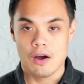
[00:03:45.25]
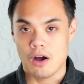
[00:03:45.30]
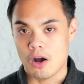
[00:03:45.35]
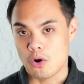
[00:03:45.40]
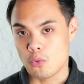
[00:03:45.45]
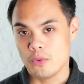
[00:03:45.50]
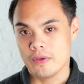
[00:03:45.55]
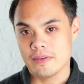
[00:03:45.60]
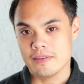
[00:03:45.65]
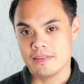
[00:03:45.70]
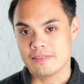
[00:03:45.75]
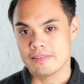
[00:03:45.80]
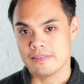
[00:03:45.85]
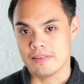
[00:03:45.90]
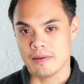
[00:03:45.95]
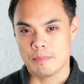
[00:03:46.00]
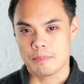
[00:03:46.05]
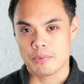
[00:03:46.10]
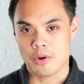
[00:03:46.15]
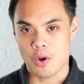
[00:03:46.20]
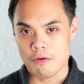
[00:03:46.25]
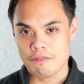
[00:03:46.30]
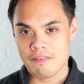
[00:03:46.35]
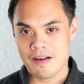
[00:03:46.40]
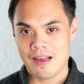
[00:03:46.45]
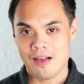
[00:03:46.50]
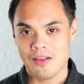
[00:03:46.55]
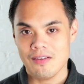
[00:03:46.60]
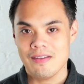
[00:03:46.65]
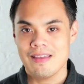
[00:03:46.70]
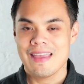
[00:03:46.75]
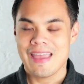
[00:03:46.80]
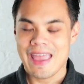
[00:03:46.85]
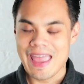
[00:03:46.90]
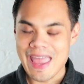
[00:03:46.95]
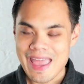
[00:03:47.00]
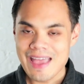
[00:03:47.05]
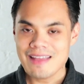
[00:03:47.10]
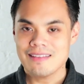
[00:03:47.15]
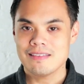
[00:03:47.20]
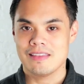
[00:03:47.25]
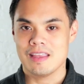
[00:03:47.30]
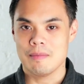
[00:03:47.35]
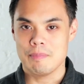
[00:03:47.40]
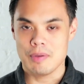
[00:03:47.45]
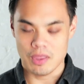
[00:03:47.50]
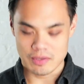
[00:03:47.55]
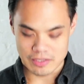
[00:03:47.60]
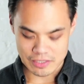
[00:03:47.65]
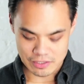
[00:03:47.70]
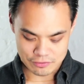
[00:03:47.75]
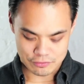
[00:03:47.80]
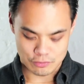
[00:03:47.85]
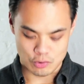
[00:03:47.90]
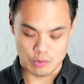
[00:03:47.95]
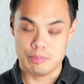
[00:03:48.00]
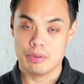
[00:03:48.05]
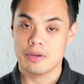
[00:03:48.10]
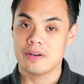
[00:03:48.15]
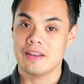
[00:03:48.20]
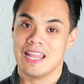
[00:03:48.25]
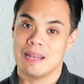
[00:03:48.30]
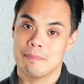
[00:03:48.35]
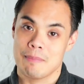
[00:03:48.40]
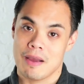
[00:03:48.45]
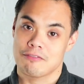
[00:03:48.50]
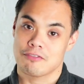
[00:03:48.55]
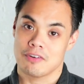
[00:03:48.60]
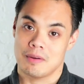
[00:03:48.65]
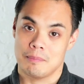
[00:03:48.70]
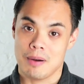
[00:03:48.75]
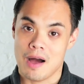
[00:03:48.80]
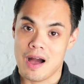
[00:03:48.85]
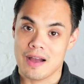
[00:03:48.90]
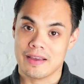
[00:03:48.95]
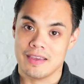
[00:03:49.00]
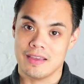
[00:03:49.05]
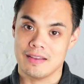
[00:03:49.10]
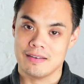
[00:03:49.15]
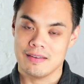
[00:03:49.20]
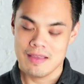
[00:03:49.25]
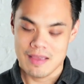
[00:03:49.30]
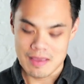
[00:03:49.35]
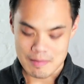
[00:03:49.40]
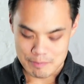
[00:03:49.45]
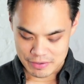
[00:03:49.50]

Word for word: a really slim profile and the ability to put it in my front pocket